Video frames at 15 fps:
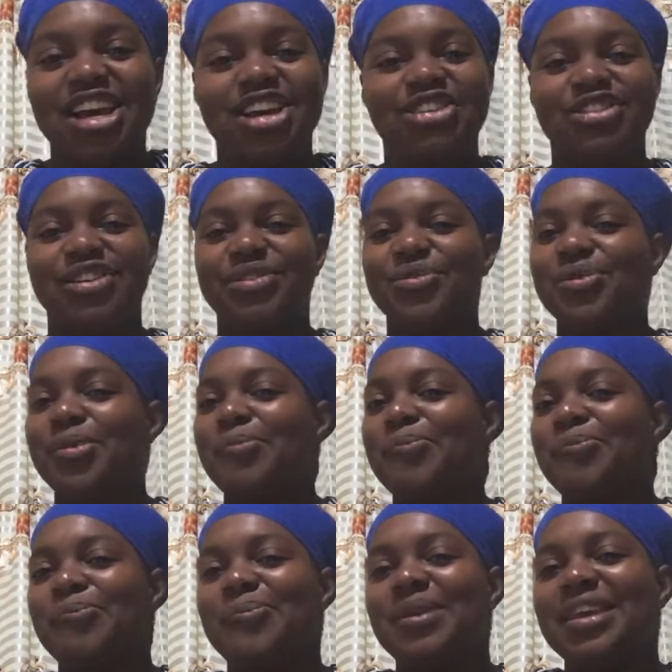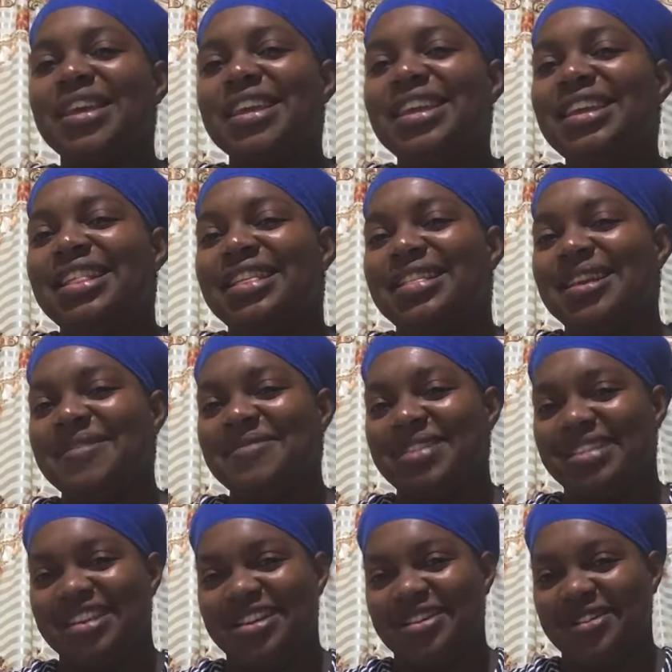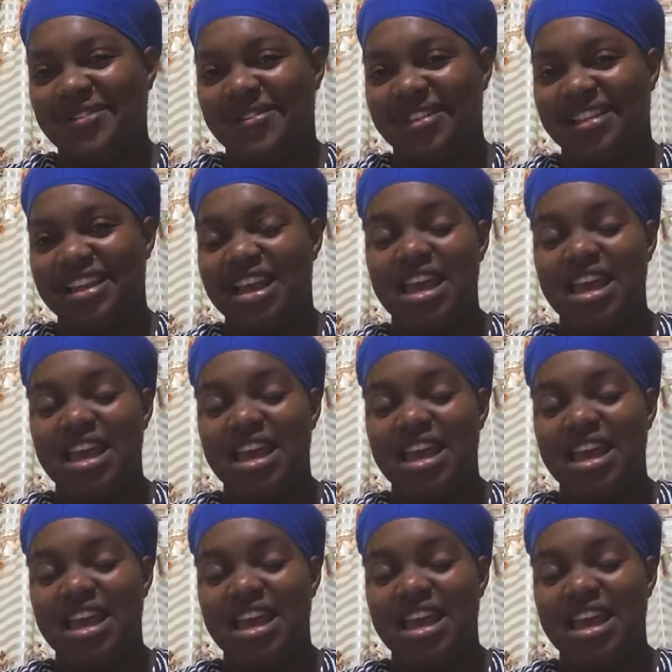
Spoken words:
just repeat themselves.